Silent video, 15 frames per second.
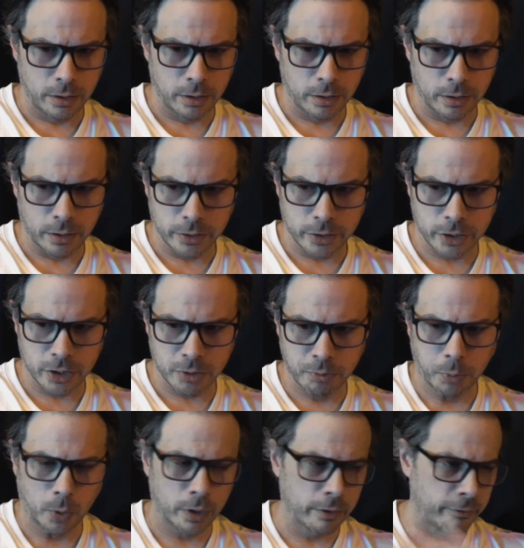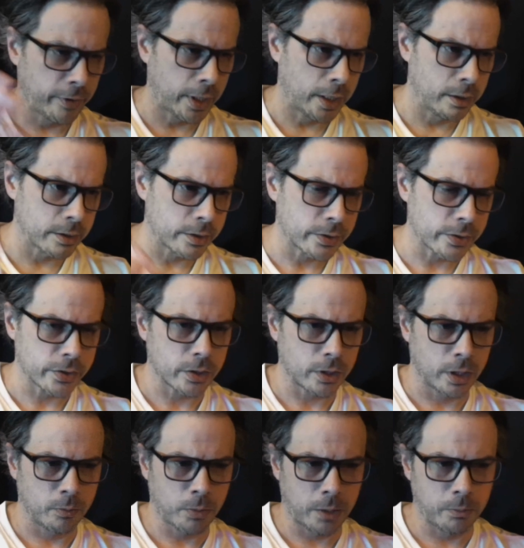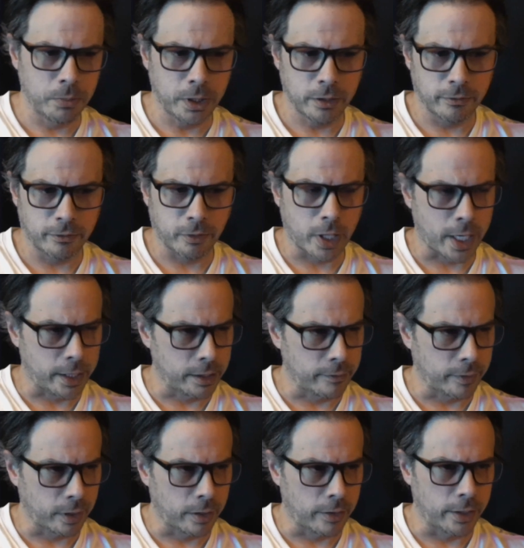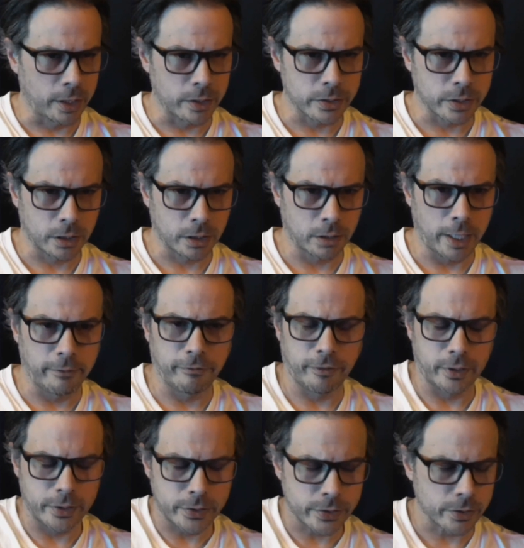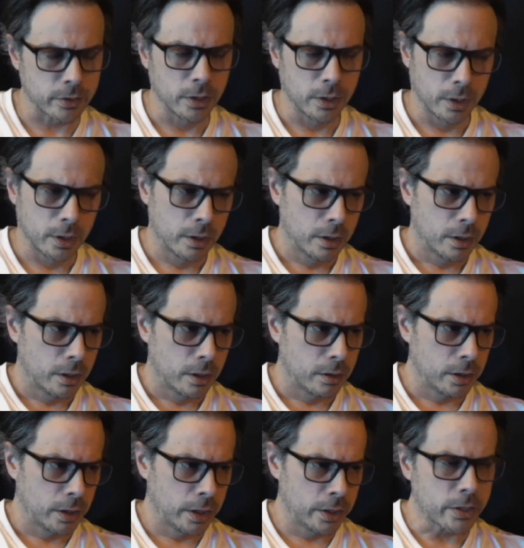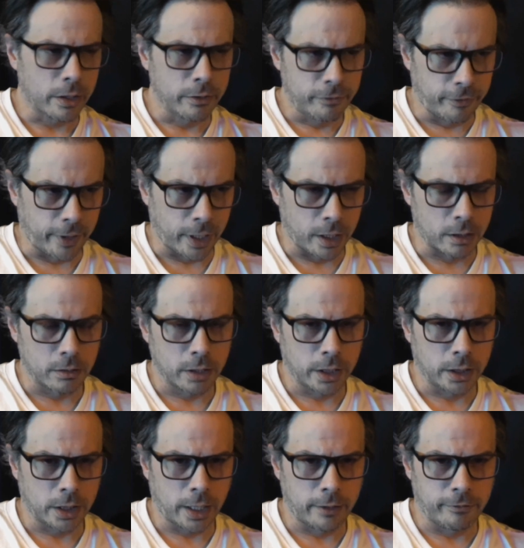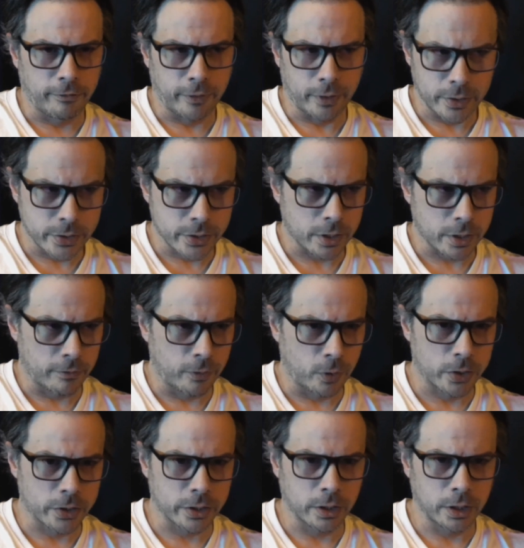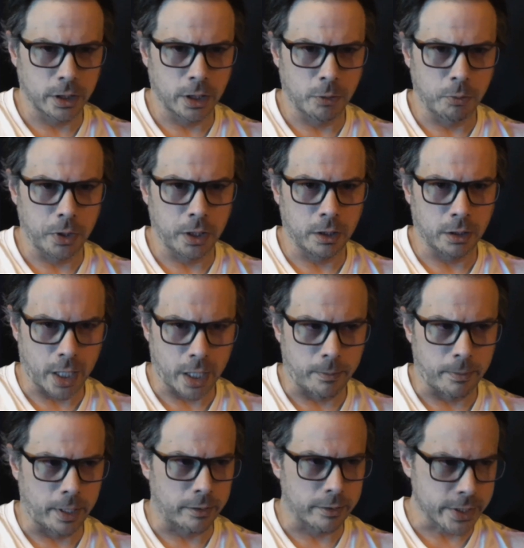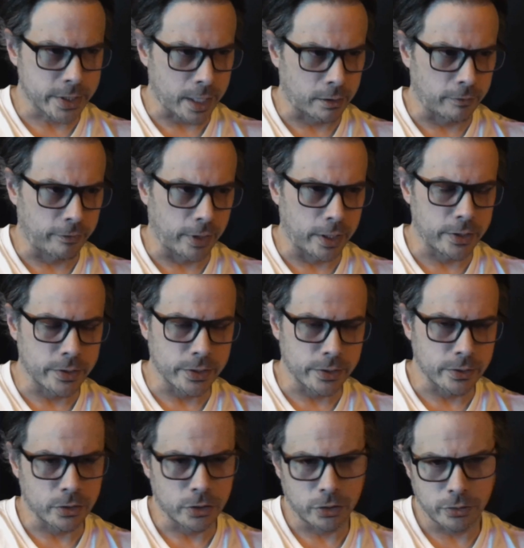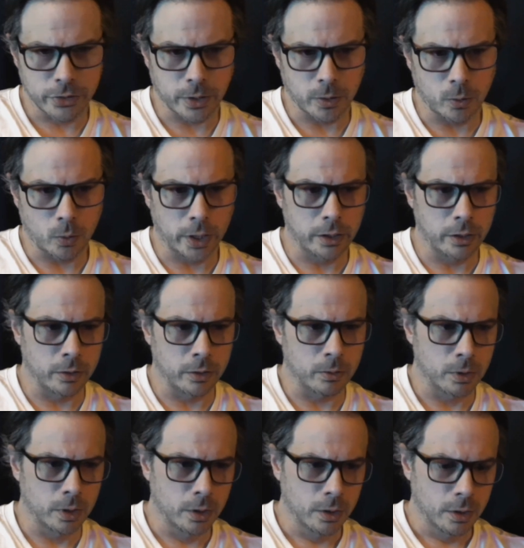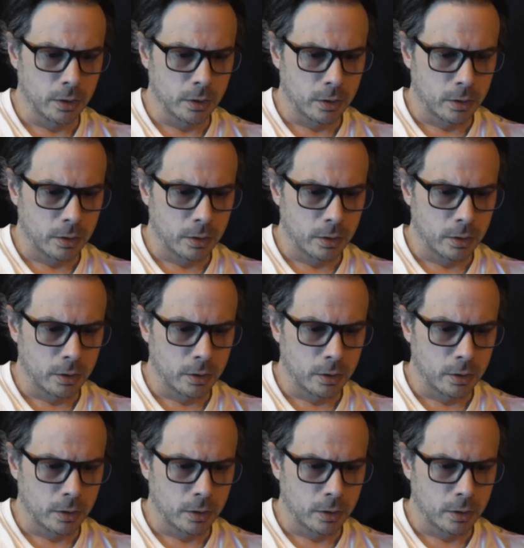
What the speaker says: your sport events, it might be a variety of other things. Like life is unfair, and life is unfortunately going to be a lot about sacrifices and choosing what you